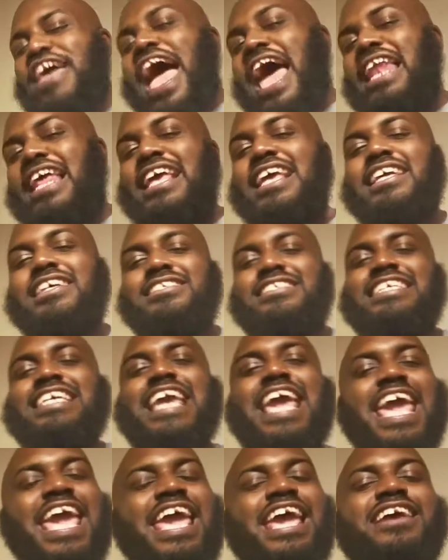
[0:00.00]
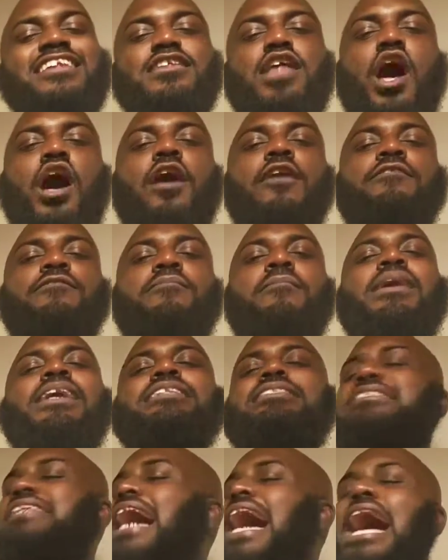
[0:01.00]
that is the end of
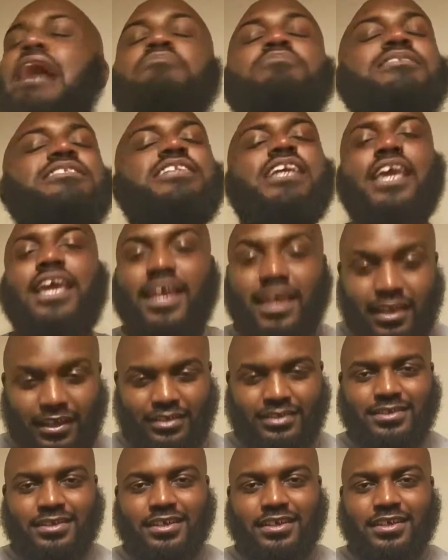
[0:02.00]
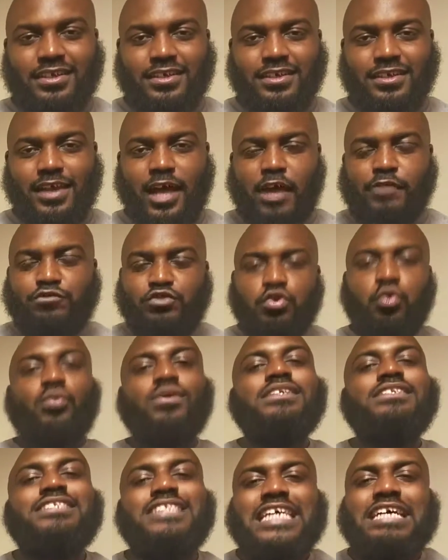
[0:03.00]
my top 10 of
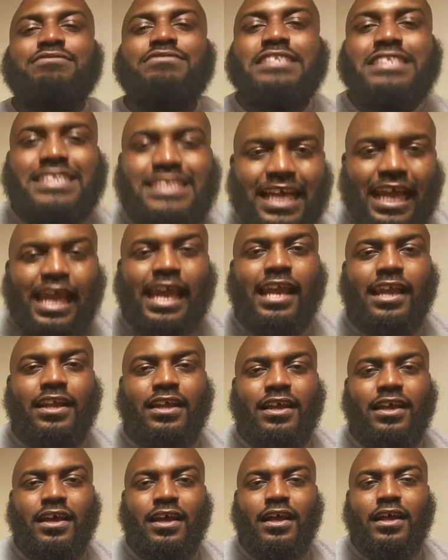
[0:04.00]
2017.